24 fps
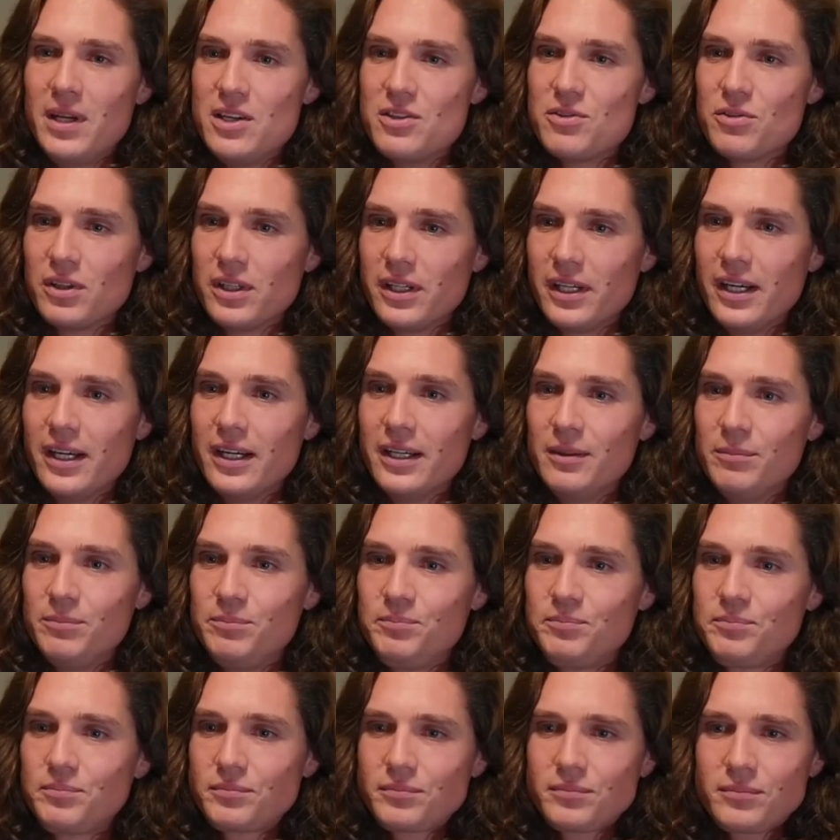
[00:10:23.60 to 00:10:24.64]
he's really good.
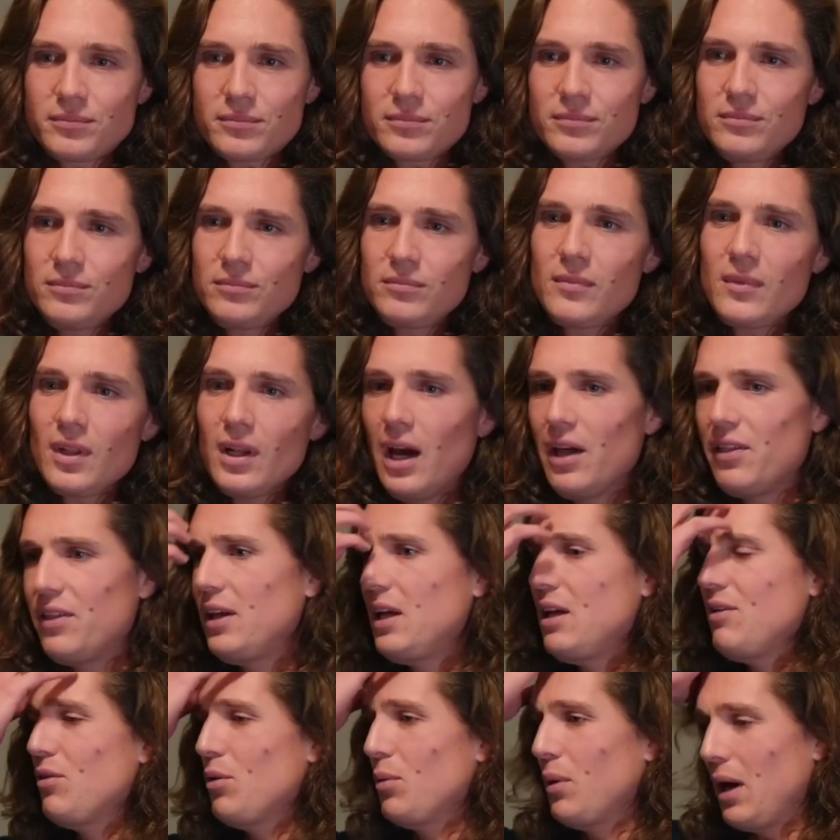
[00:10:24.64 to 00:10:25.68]
I
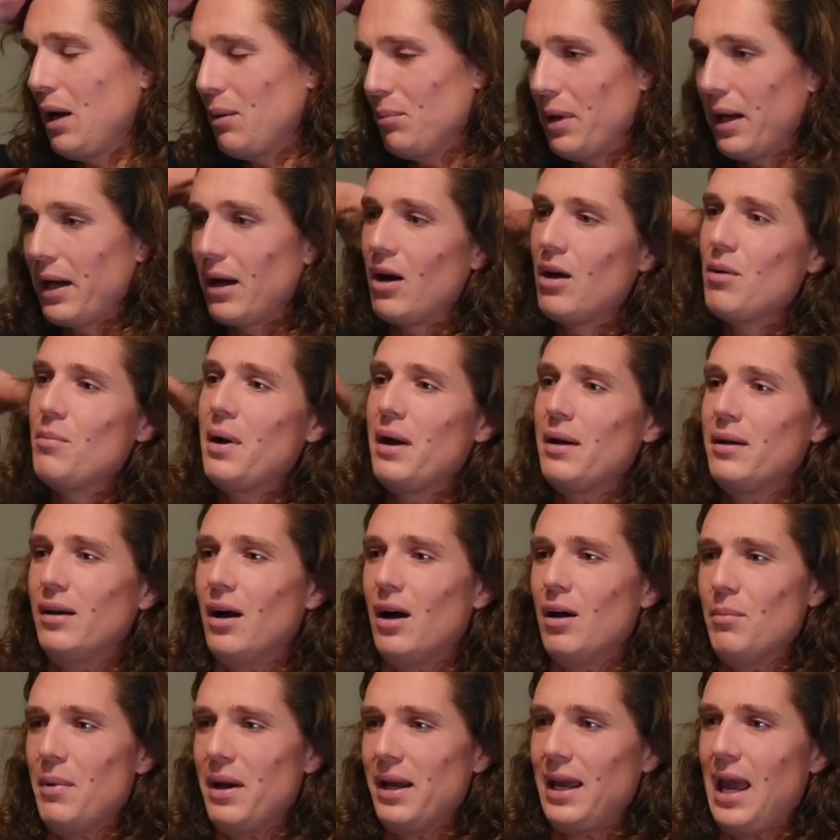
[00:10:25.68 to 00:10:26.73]
think even when I'm like on my
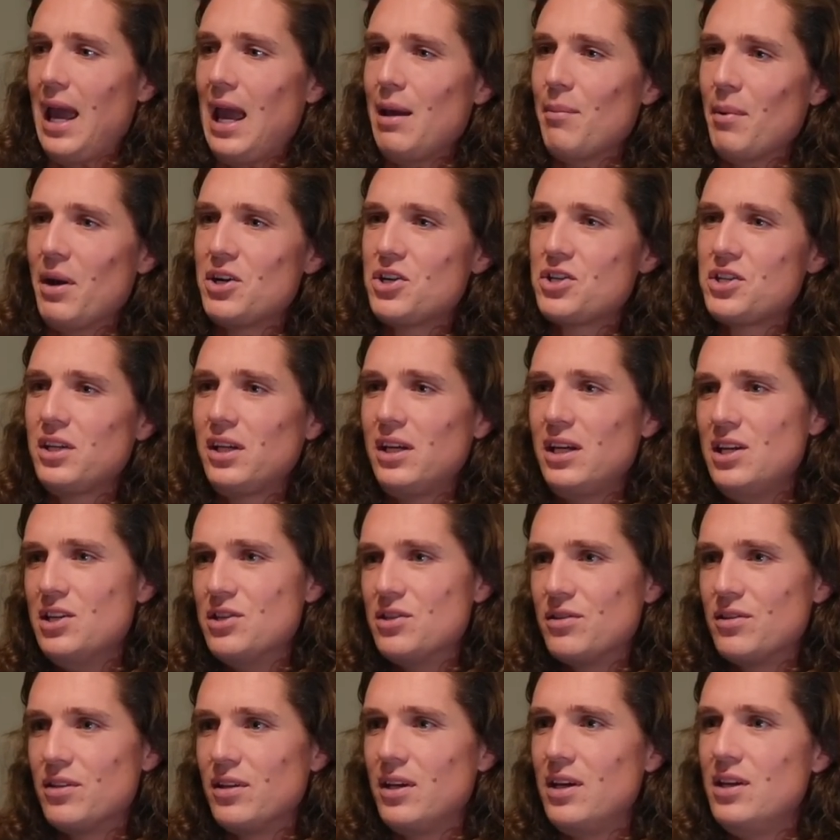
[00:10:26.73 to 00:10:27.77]
on my game, I just think
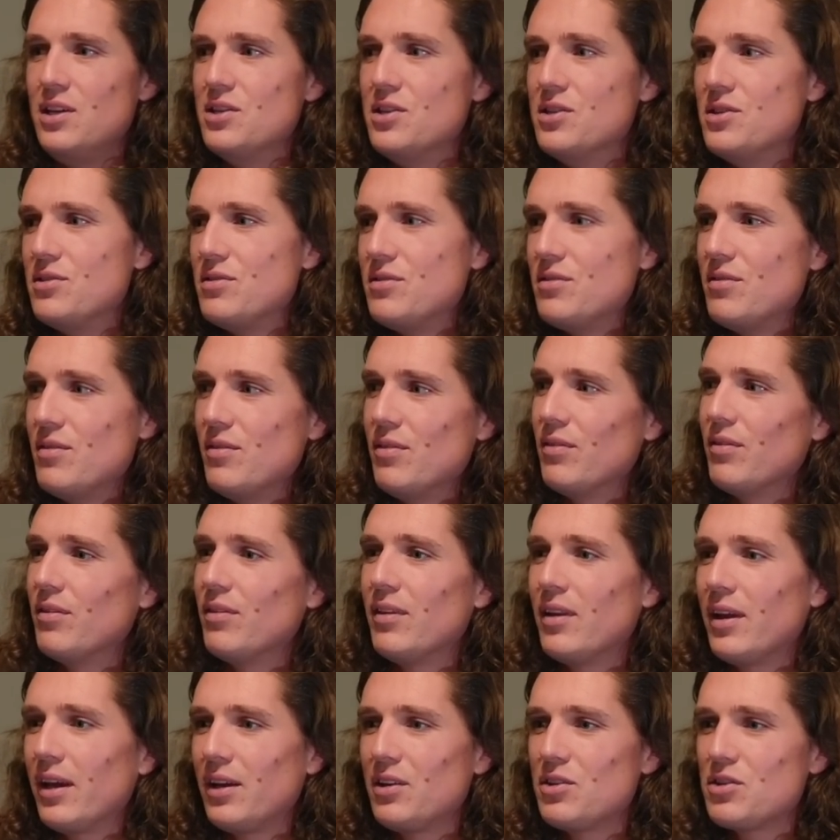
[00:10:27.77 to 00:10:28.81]
he's he's
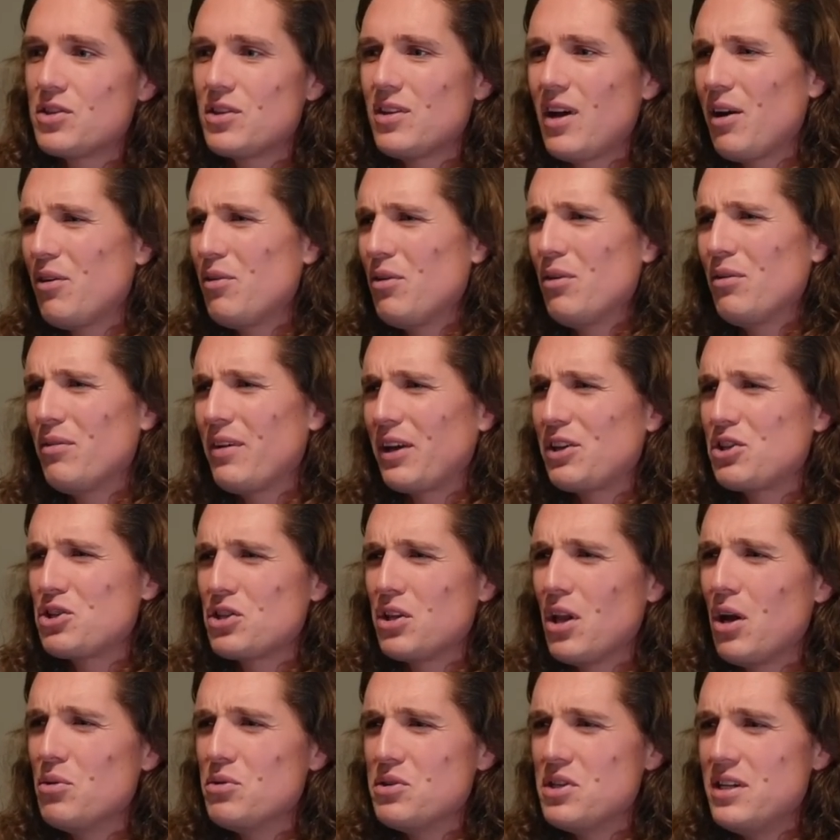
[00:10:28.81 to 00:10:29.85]
like I don't know if like
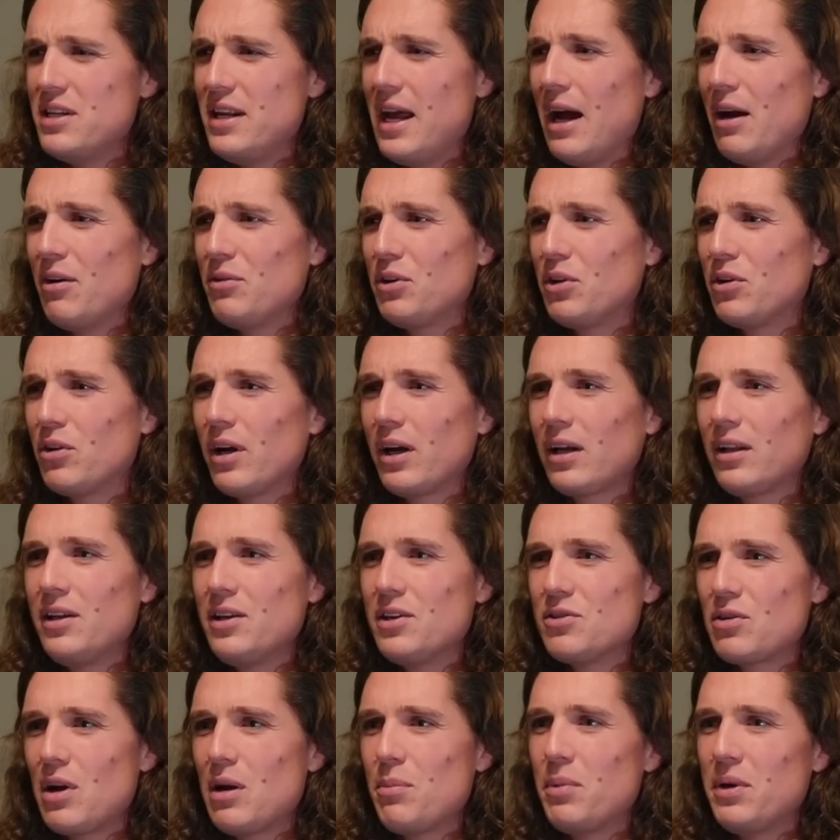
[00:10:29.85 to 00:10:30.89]
slows it down
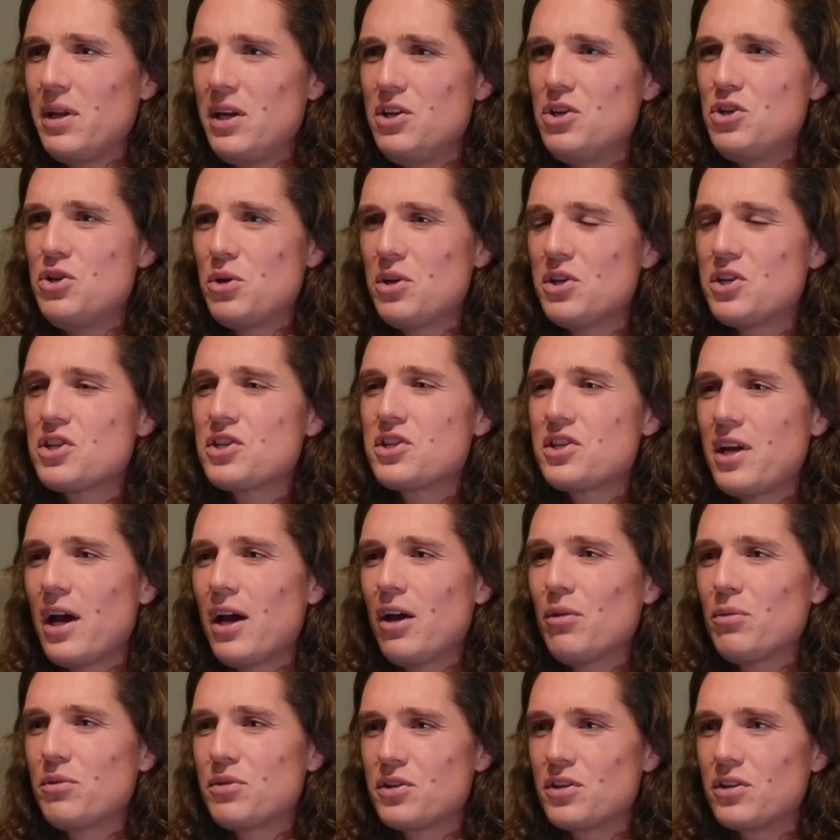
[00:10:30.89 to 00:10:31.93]
correctly is right, but he you can just
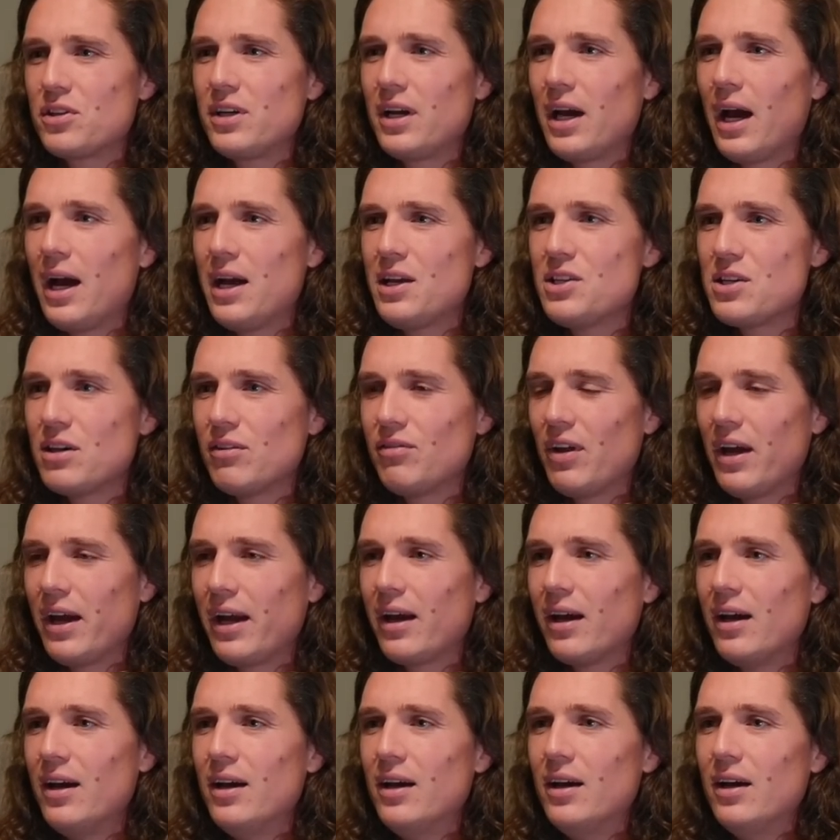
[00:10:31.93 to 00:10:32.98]
tell certain guys have
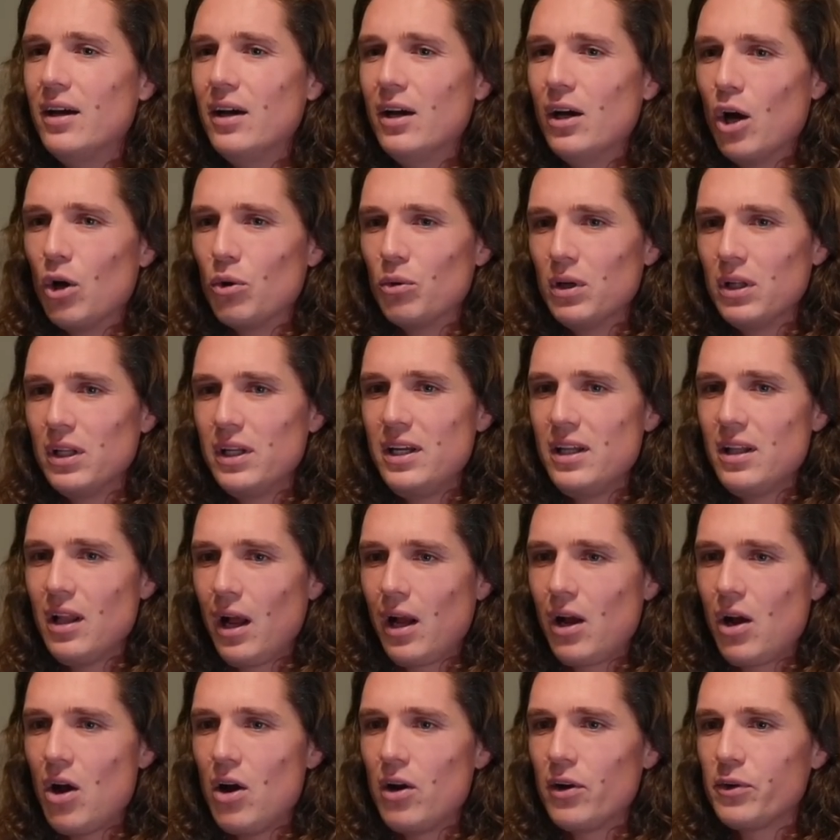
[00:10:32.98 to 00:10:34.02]
like a really
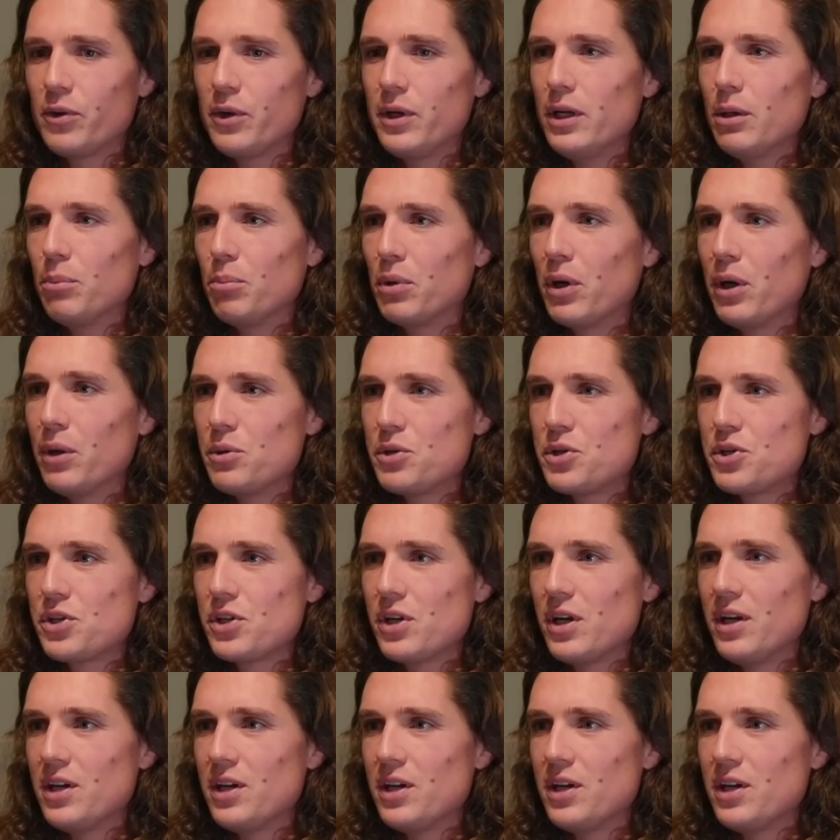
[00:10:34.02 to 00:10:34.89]
like concrete approach, mm.